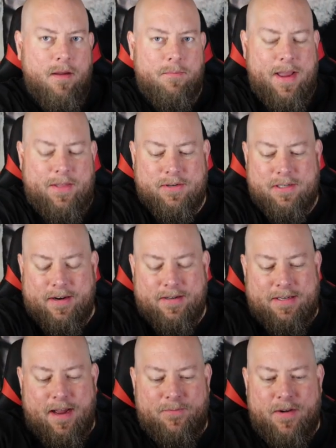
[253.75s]
Man, there's a lot of
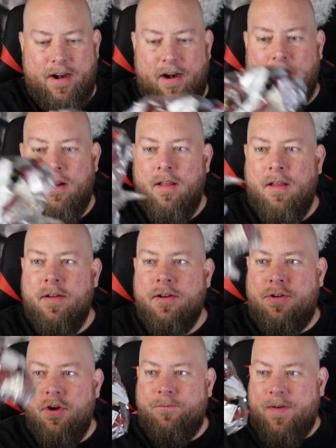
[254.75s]
stuff in here.
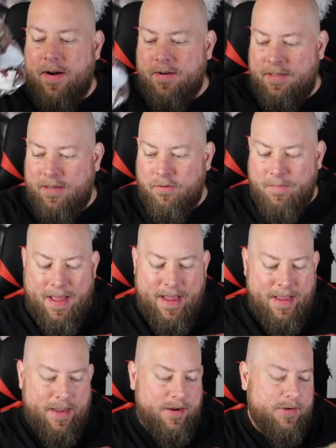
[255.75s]
2 factory sealed
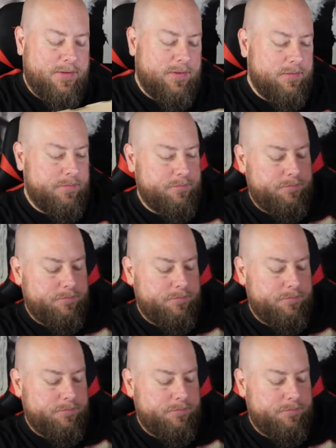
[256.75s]
bags.